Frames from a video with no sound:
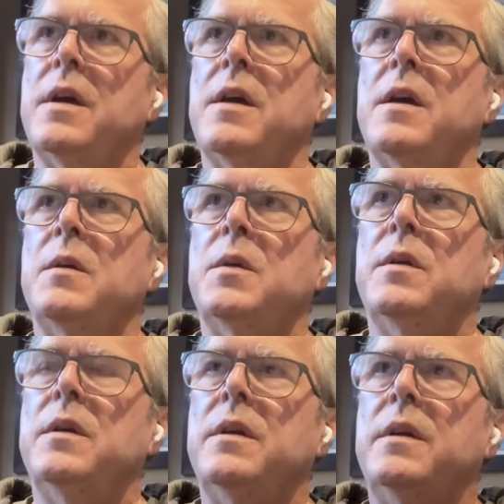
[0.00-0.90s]
Uh,
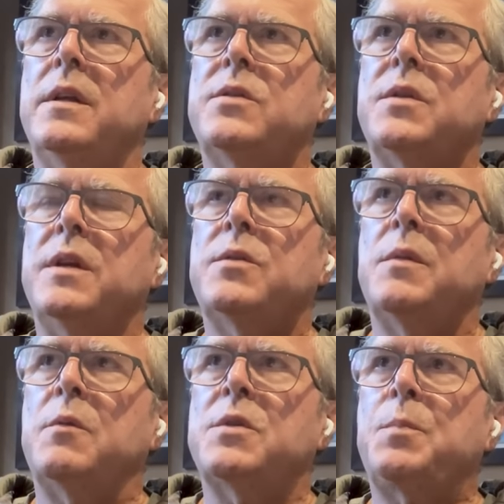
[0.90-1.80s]
it's
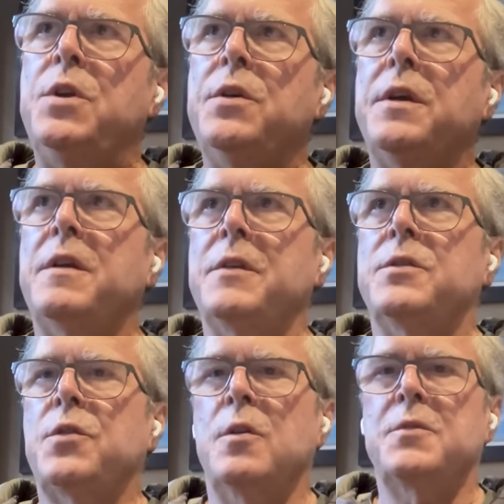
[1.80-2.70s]
it's it was punitive
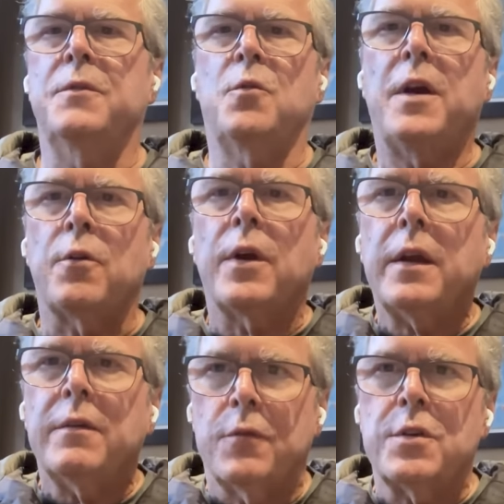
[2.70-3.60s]
in terms of
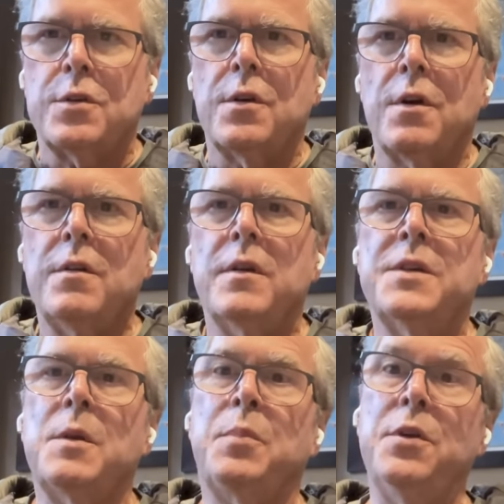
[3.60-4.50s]
rhetoric for sure.
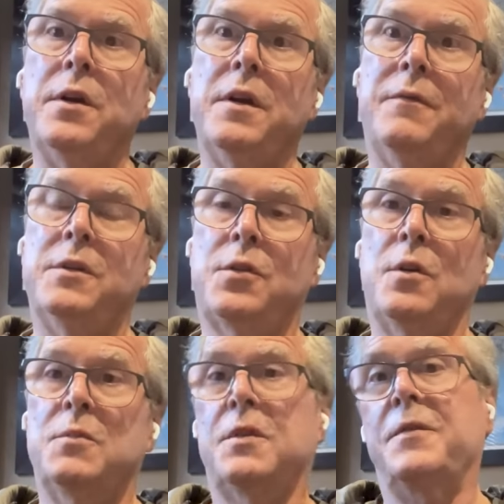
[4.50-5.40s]
Is it punitive in
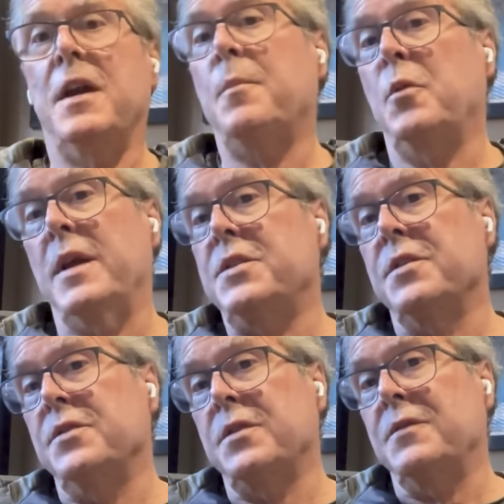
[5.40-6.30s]
terms of the
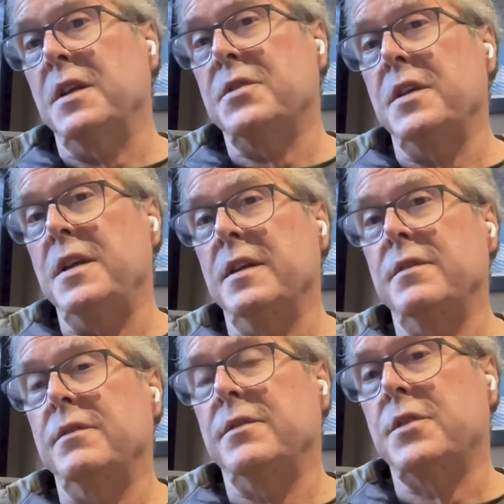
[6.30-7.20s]
operations of Disney
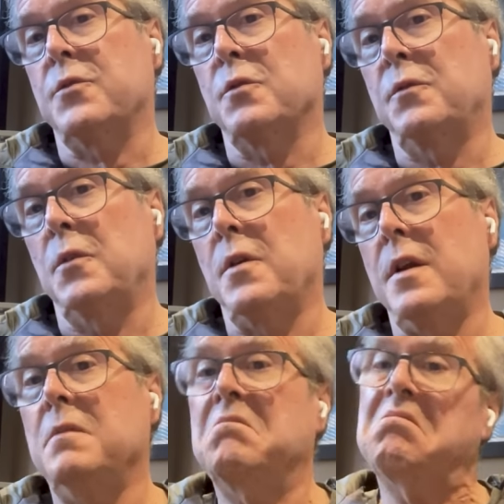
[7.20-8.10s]
in Central
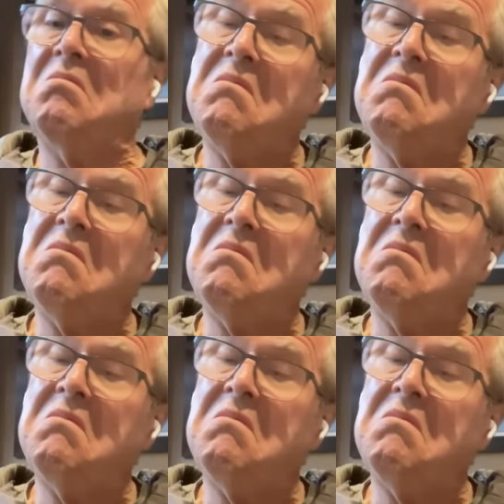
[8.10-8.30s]
Florida?